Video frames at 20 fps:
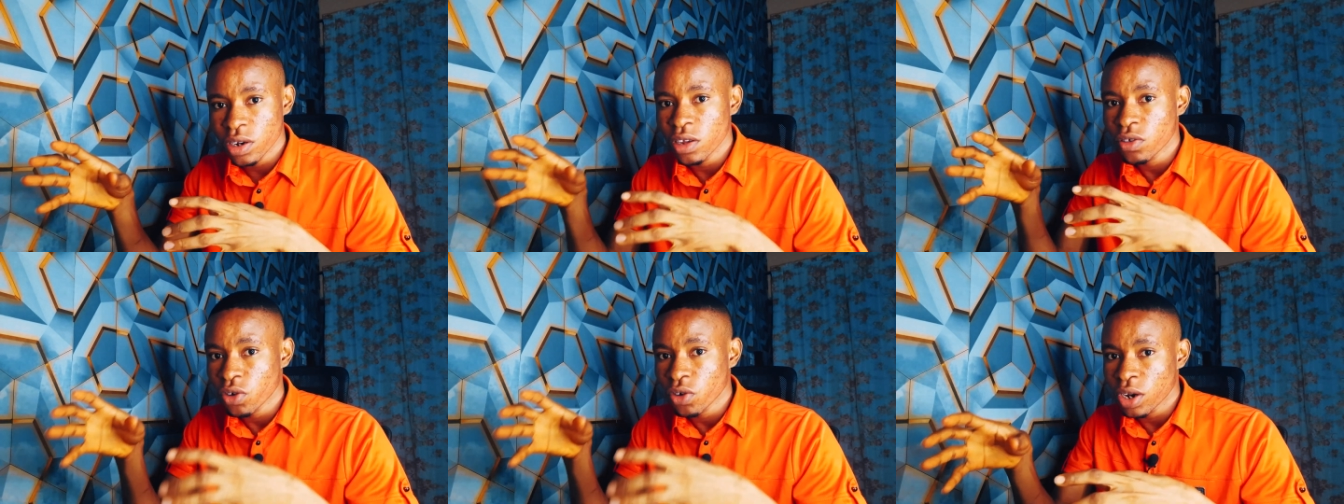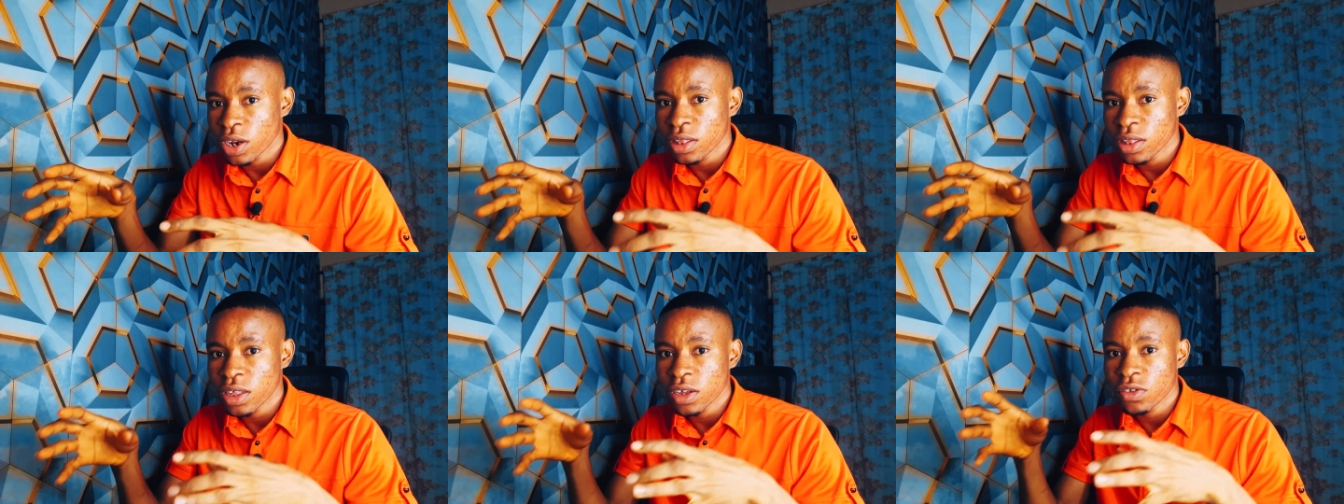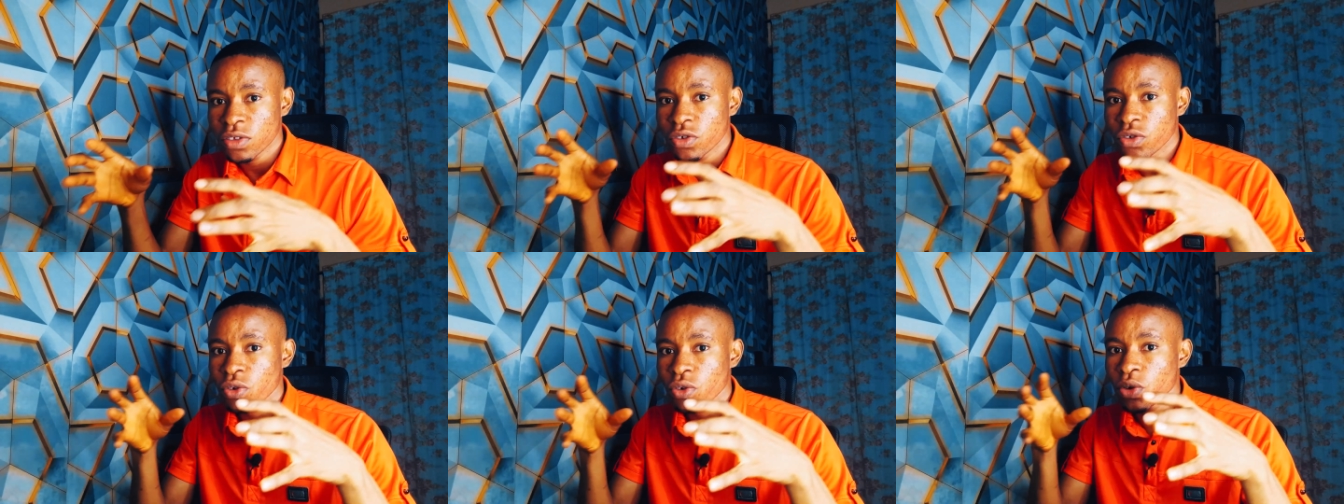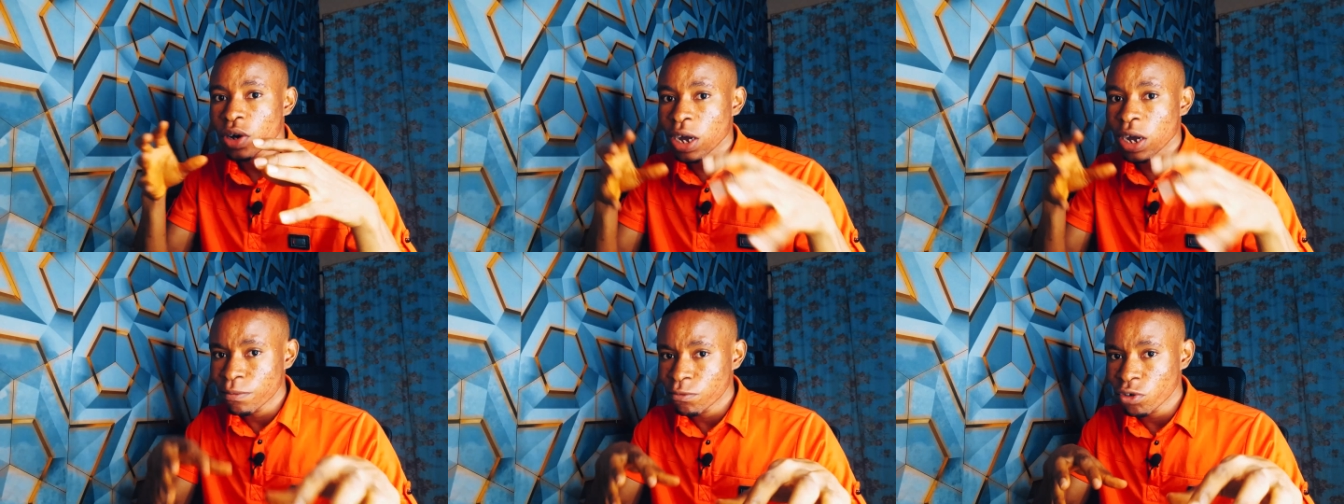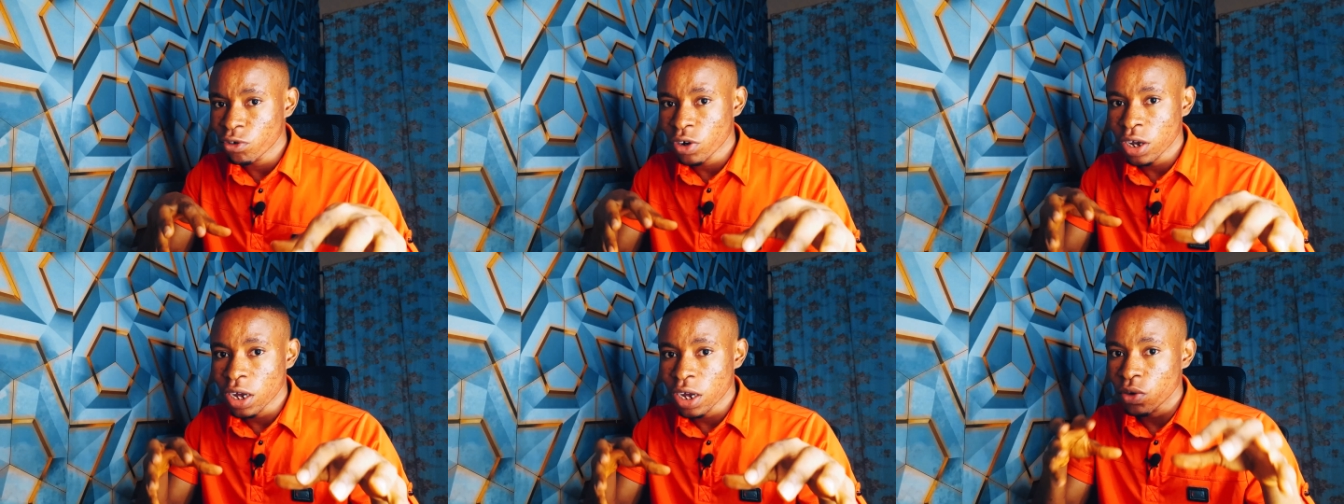is connected to your
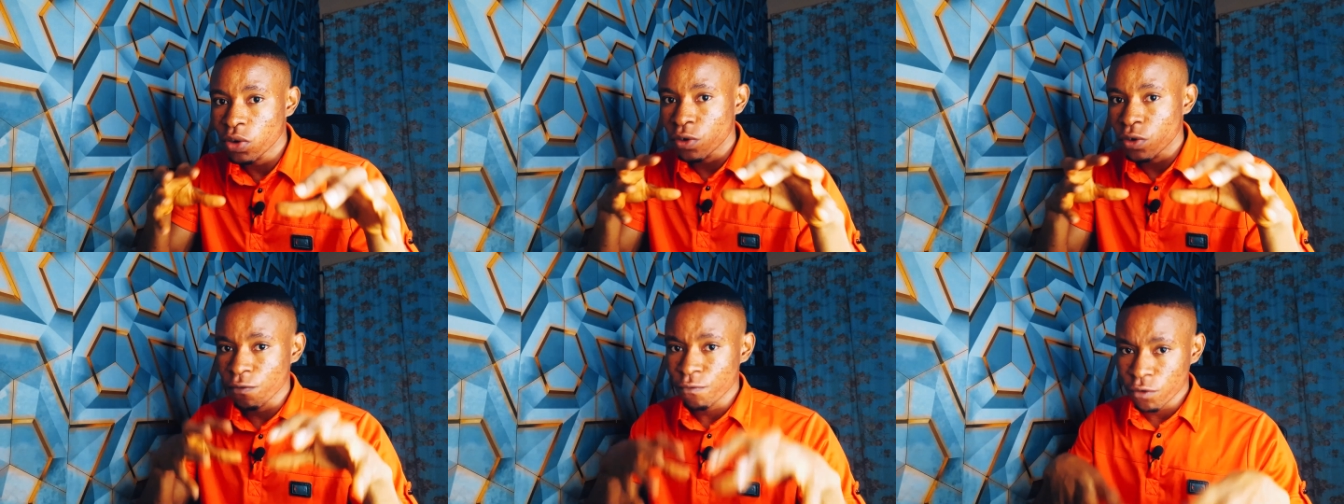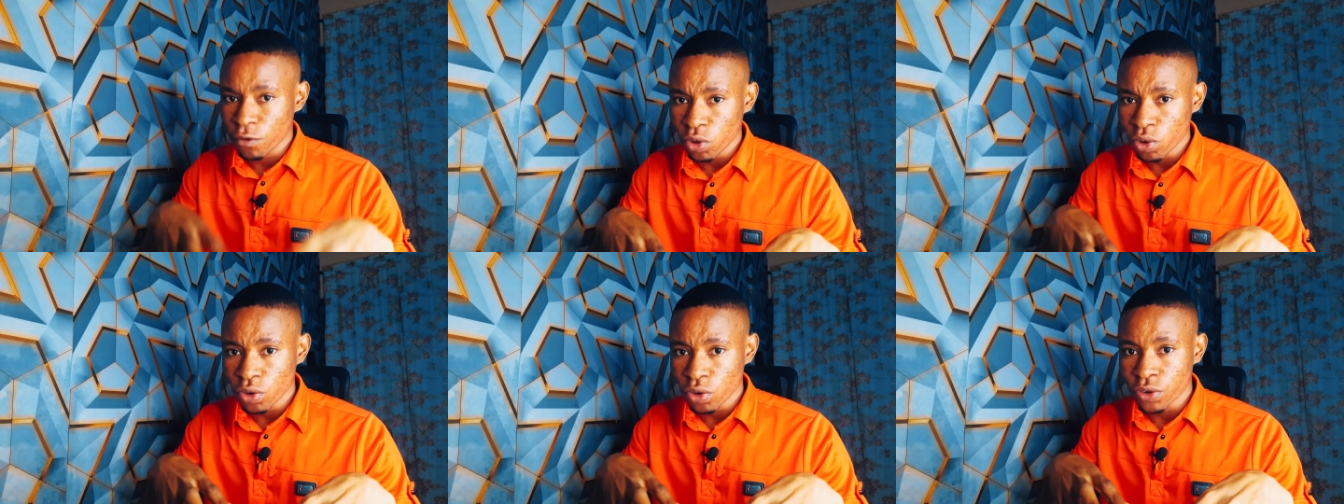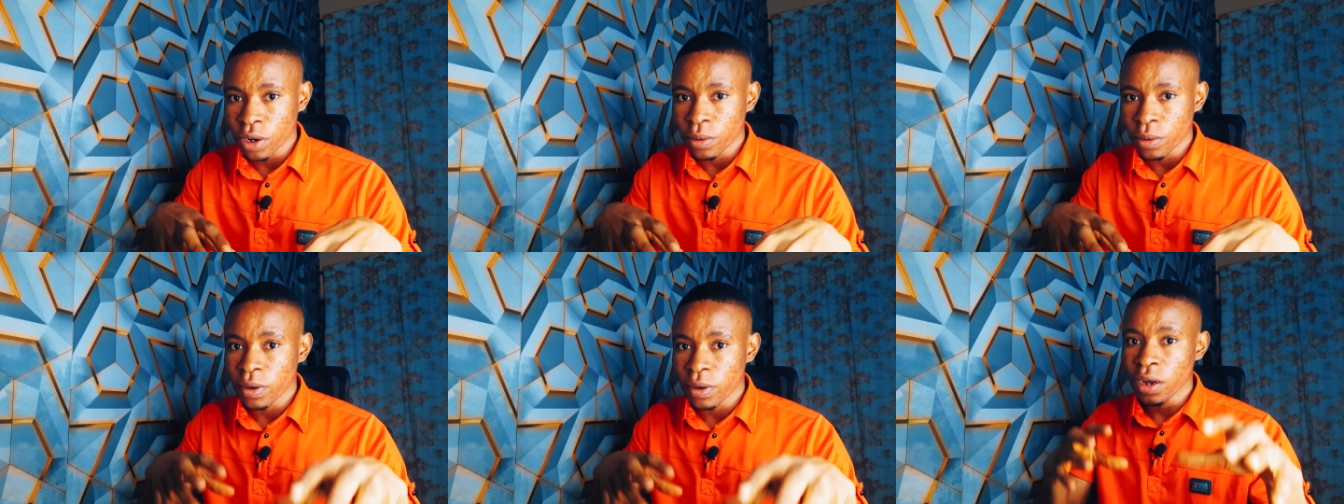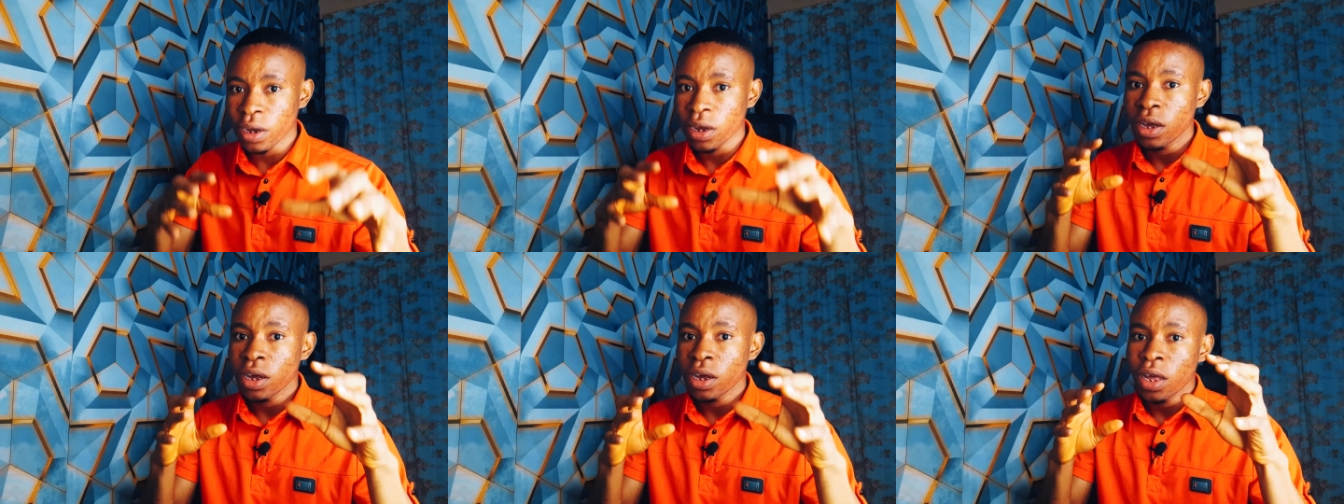capture card or your video grabber,